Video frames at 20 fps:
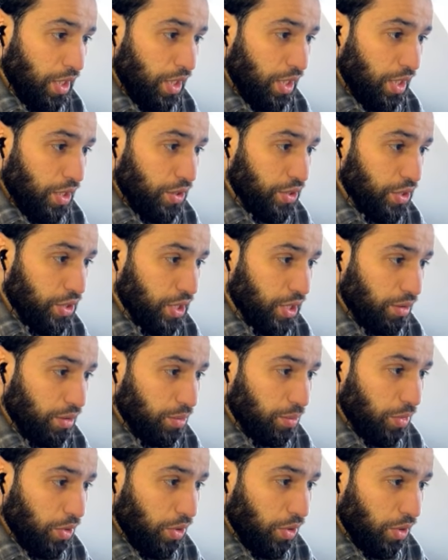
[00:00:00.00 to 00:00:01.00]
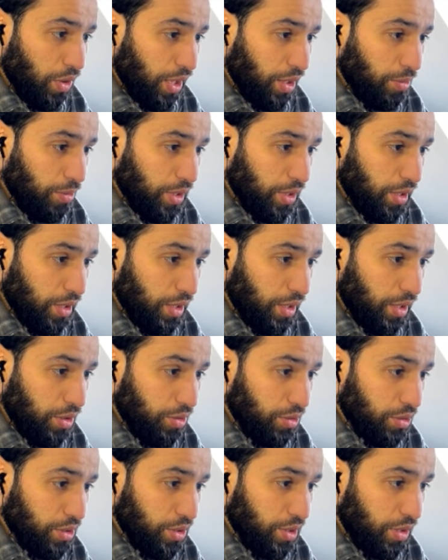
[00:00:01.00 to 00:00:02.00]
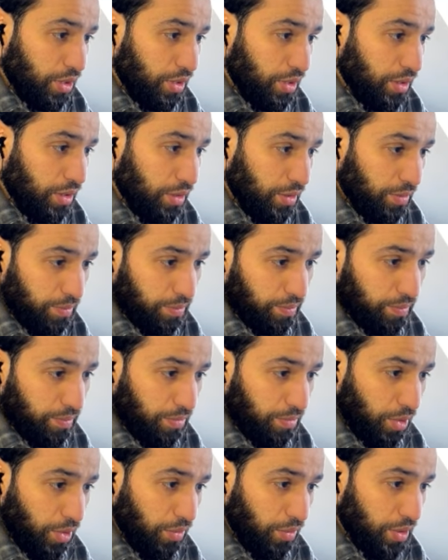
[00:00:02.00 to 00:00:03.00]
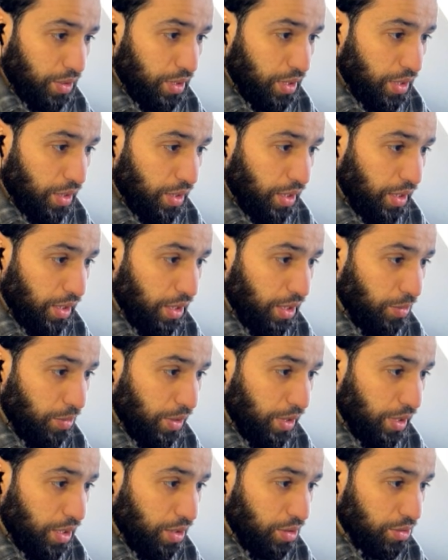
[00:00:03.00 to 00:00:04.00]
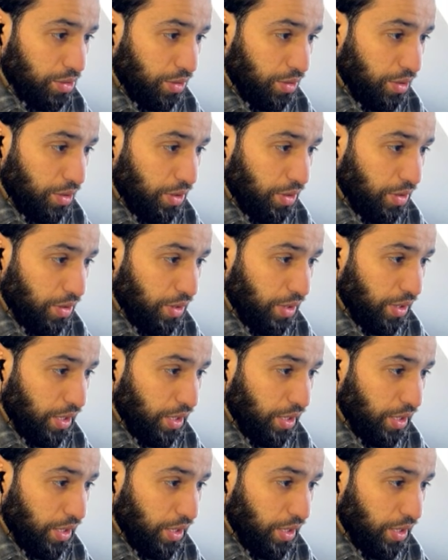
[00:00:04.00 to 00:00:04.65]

She sounds more like Whitney Houston, obviously, than anyone else on earth.